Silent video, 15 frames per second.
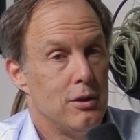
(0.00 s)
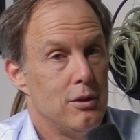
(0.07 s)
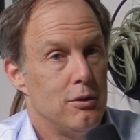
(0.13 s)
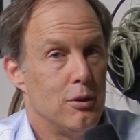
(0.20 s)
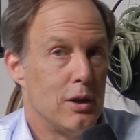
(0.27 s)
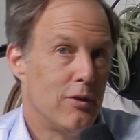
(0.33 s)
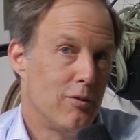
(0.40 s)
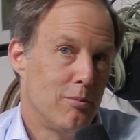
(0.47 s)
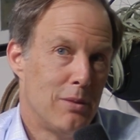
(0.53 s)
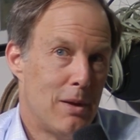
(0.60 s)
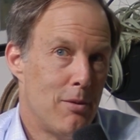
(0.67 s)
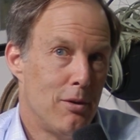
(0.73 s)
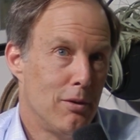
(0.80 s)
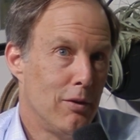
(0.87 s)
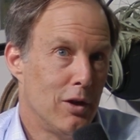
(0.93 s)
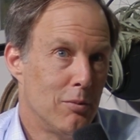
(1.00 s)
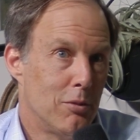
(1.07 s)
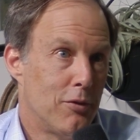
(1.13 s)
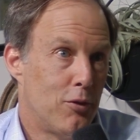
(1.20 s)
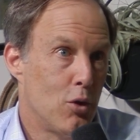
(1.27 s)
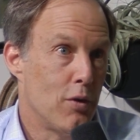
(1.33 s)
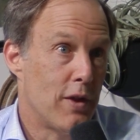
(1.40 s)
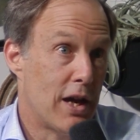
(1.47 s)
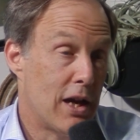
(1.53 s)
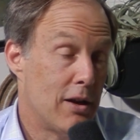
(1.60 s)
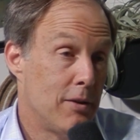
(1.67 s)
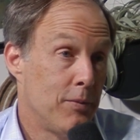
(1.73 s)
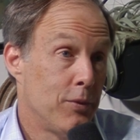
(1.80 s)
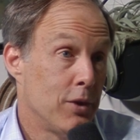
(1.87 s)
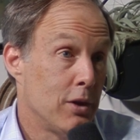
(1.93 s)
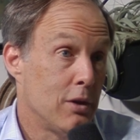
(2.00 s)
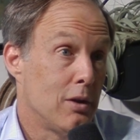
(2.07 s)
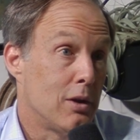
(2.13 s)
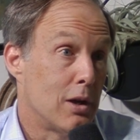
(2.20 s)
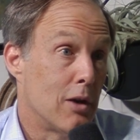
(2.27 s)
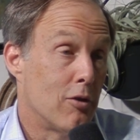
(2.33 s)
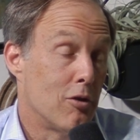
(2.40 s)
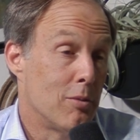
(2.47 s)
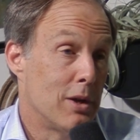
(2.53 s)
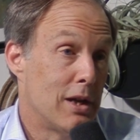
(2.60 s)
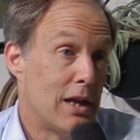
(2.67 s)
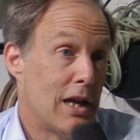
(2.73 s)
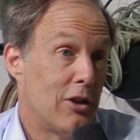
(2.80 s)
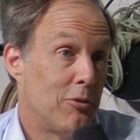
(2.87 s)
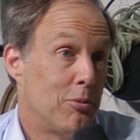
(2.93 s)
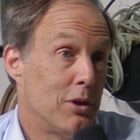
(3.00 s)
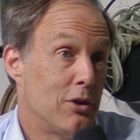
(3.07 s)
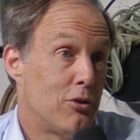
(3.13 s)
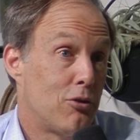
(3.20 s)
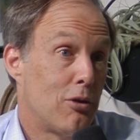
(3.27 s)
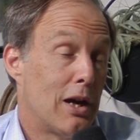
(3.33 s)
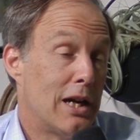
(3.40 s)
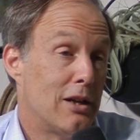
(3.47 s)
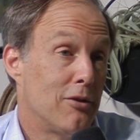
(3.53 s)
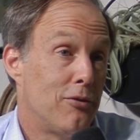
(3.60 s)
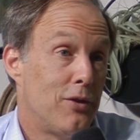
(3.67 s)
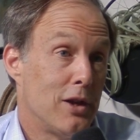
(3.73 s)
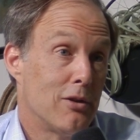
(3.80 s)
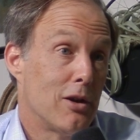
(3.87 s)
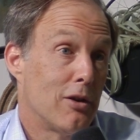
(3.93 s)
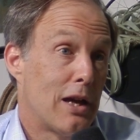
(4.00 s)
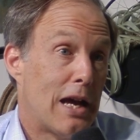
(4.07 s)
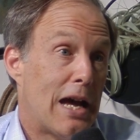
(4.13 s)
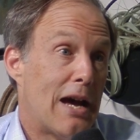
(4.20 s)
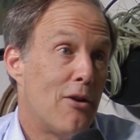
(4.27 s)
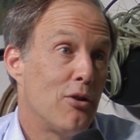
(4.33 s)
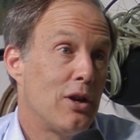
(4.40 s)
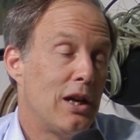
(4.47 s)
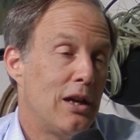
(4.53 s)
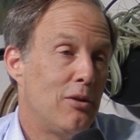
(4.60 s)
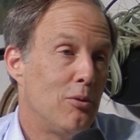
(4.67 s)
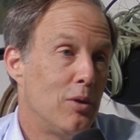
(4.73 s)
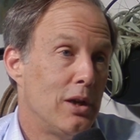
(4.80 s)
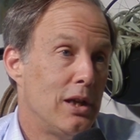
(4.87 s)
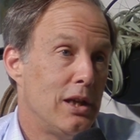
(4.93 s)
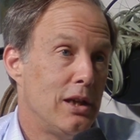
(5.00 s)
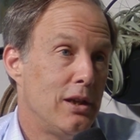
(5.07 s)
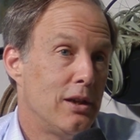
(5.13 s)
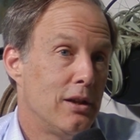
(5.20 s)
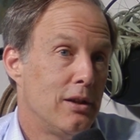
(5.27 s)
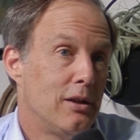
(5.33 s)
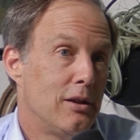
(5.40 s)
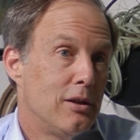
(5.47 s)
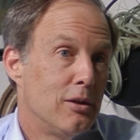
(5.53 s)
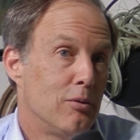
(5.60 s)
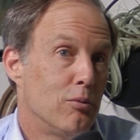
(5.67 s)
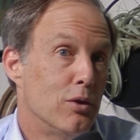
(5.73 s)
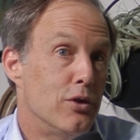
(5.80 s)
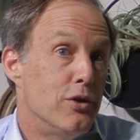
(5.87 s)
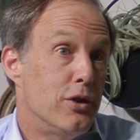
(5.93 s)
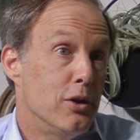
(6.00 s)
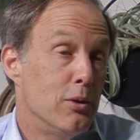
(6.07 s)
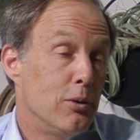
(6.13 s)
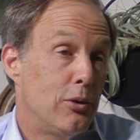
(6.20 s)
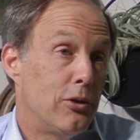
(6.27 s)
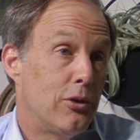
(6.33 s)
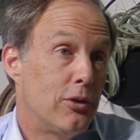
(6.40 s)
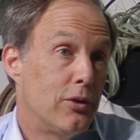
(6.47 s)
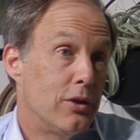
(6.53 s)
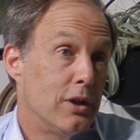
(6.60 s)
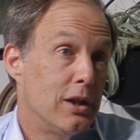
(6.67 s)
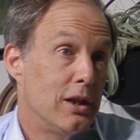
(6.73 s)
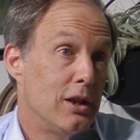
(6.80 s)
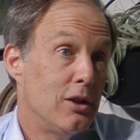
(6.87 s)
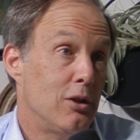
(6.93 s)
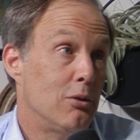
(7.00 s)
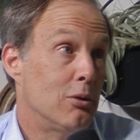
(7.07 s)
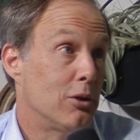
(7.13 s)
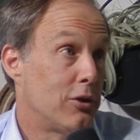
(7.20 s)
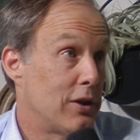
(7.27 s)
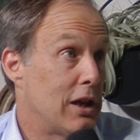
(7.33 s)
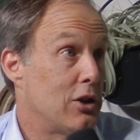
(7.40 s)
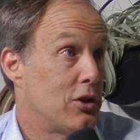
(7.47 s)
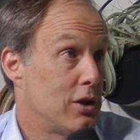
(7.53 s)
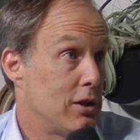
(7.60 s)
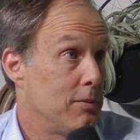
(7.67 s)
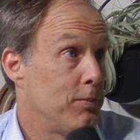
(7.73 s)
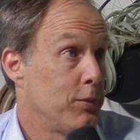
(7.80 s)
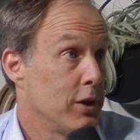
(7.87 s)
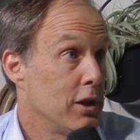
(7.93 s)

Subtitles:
or even maybe a little before that. Government has been trying to figure out how can we reduce the utilization.